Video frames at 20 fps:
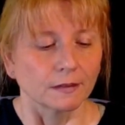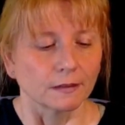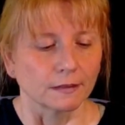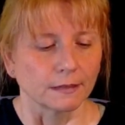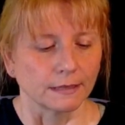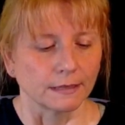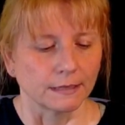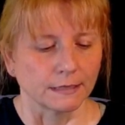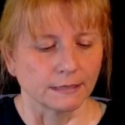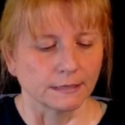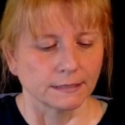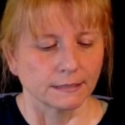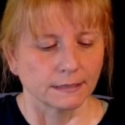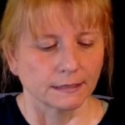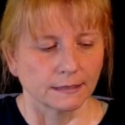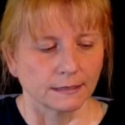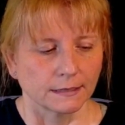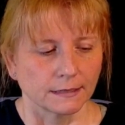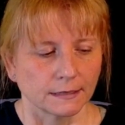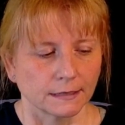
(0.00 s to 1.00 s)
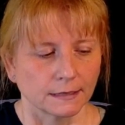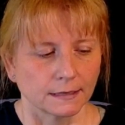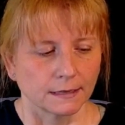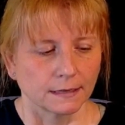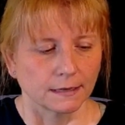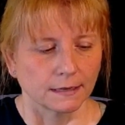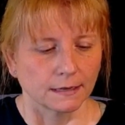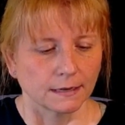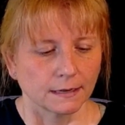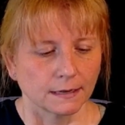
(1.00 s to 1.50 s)
And
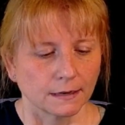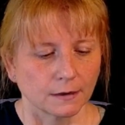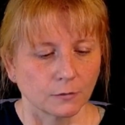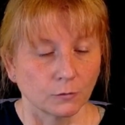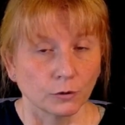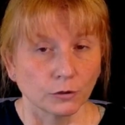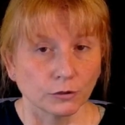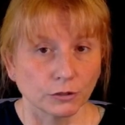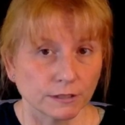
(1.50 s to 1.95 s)
we'll